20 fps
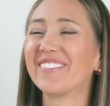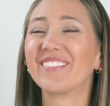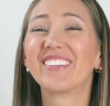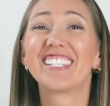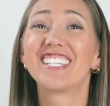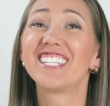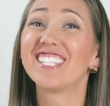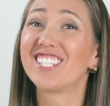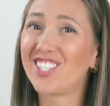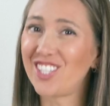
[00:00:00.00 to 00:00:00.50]

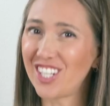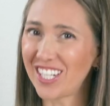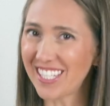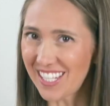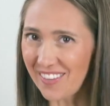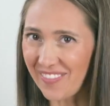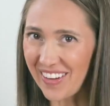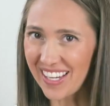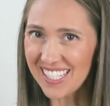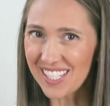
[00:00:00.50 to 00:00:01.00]
which is
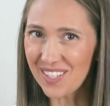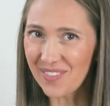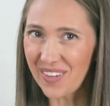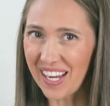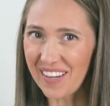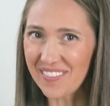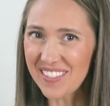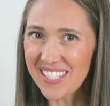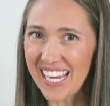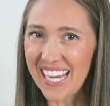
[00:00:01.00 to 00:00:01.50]
just a fancy
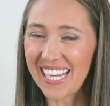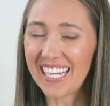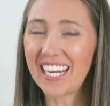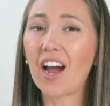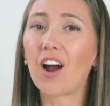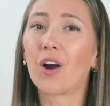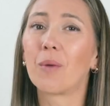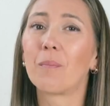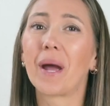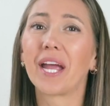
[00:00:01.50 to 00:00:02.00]
way of
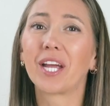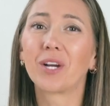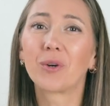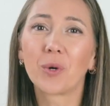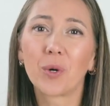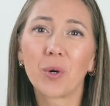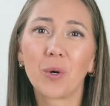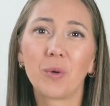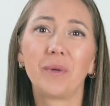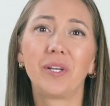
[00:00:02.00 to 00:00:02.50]
saying our
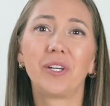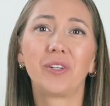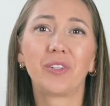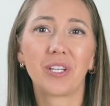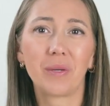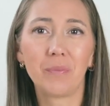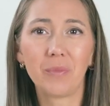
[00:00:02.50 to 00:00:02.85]
microbial